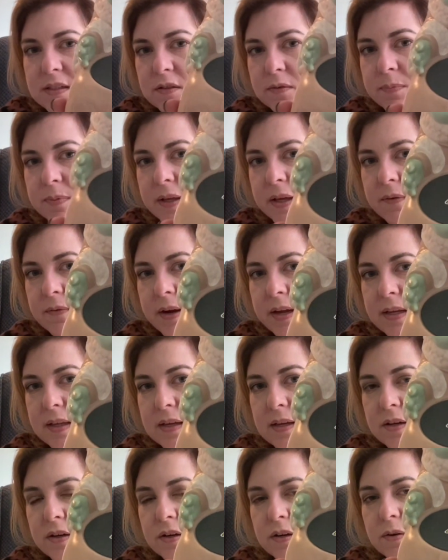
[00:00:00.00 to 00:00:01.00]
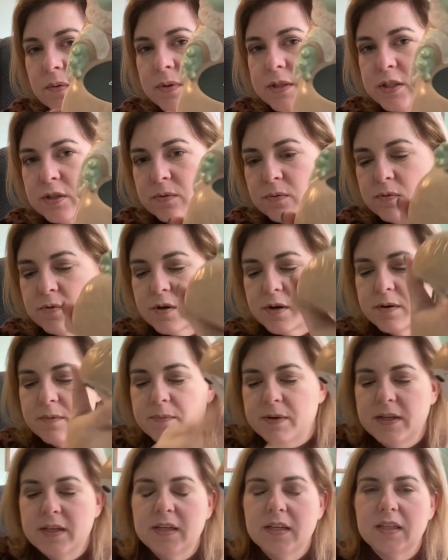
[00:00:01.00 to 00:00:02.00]
plate right here, which will
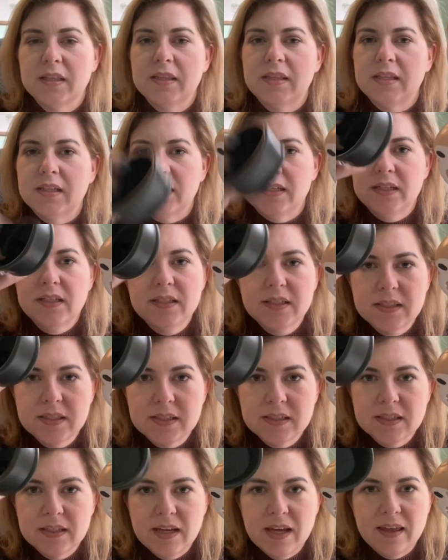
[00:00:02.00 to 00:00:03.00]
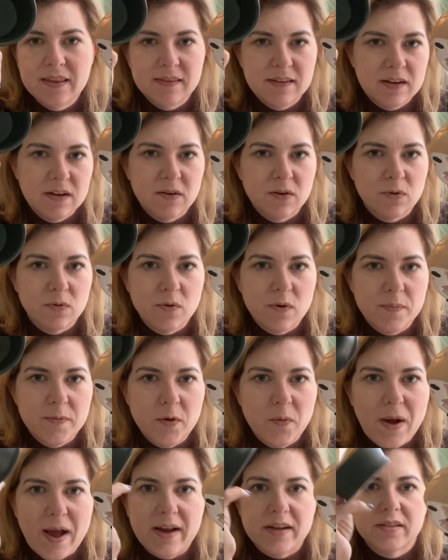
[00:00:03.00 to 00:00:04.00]
warm this and then it'll warm the
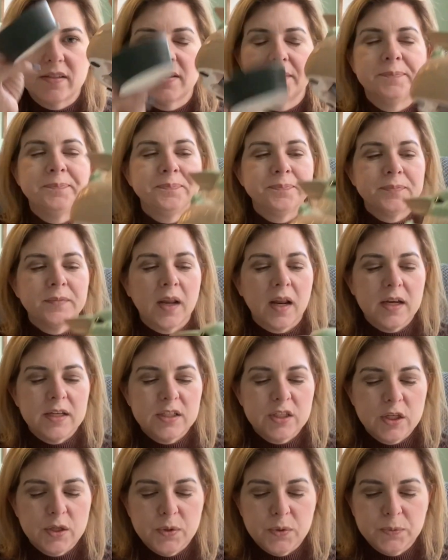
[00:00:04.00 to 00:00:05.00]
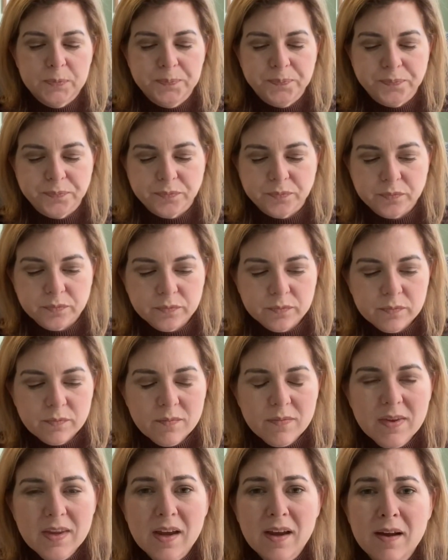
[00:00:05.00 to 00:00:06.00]
wax. So,
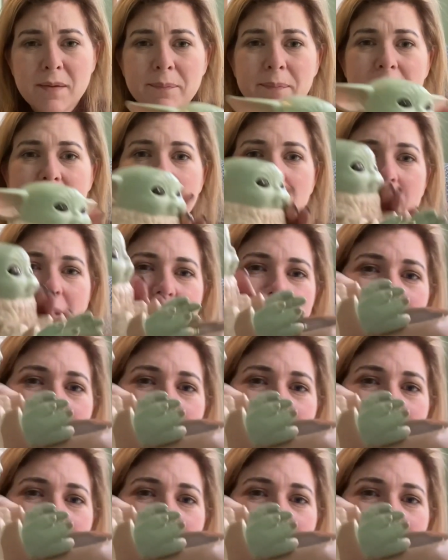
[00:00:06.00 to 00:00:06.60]
but I mean, like